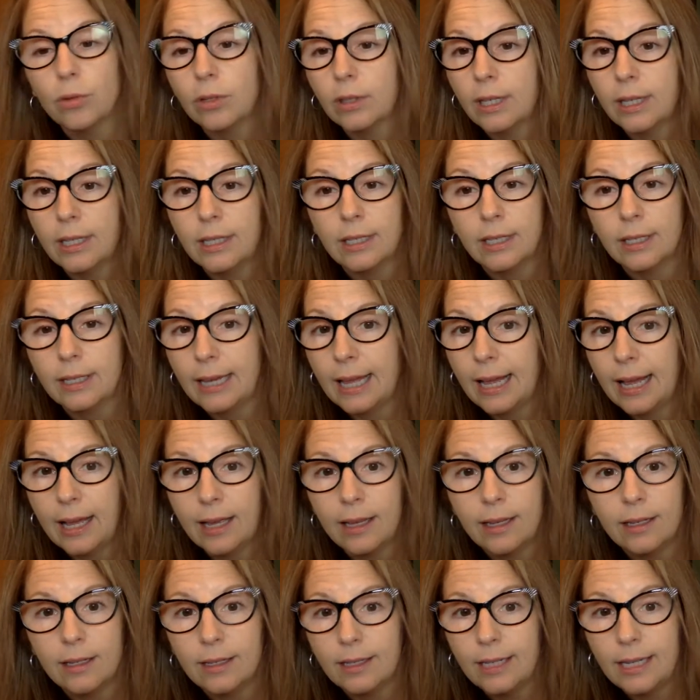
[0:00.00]
word they did
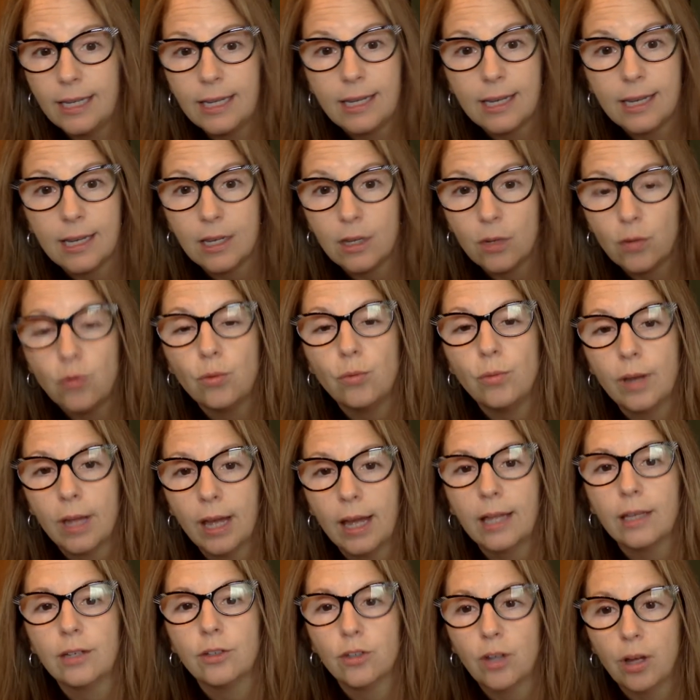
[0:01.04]
not, in eating, you do
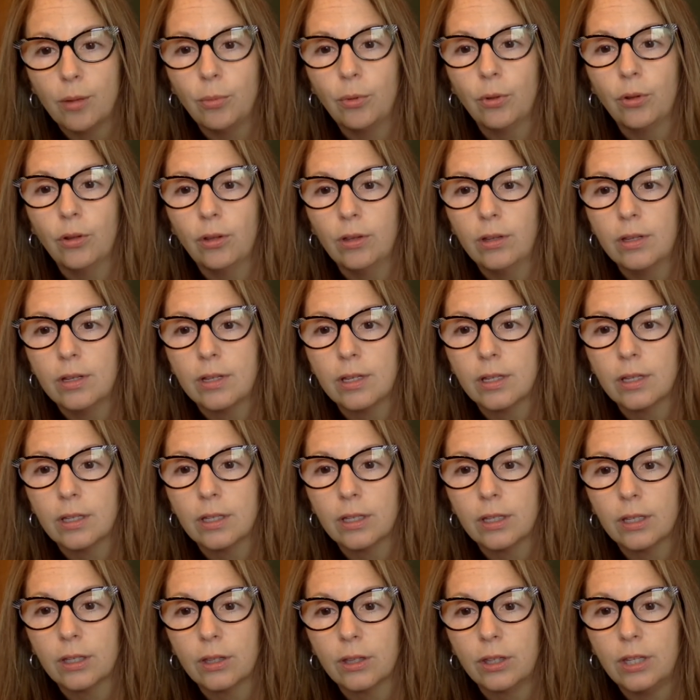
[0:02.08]
not double
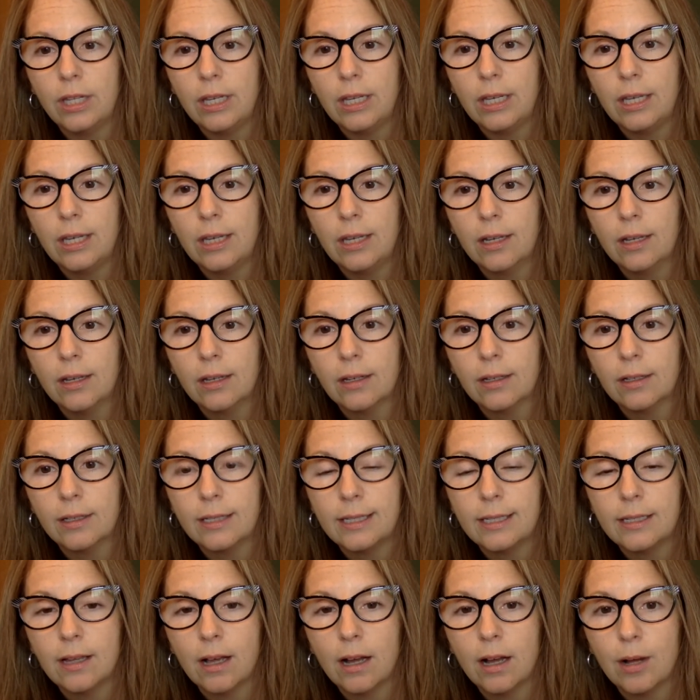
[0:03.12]
the
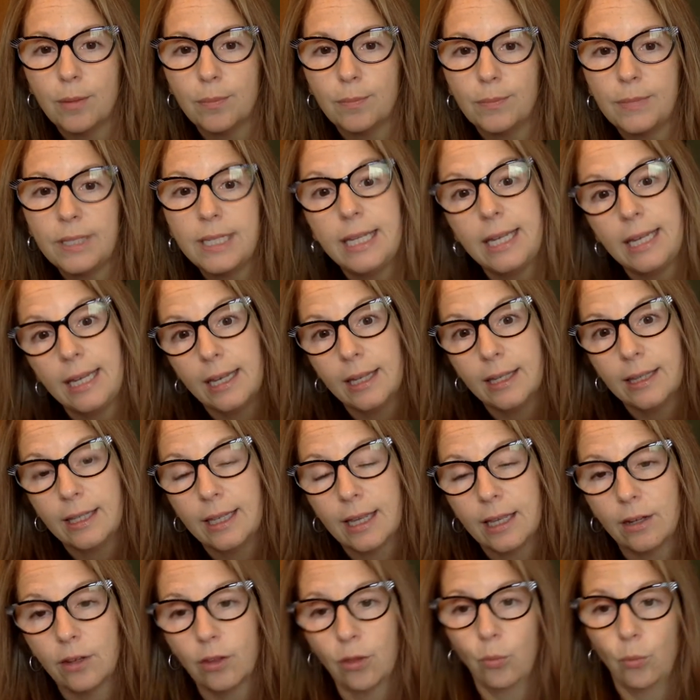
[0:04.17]
um, T at the
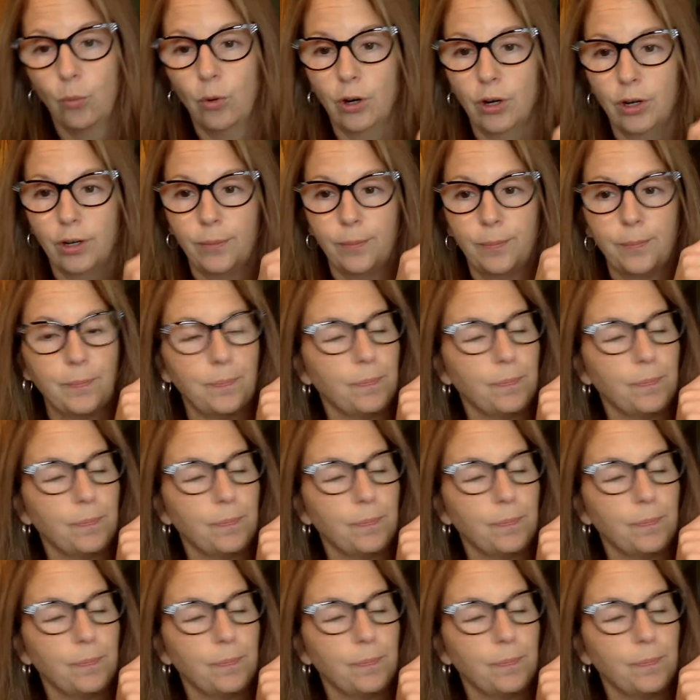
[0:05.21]
end of the word.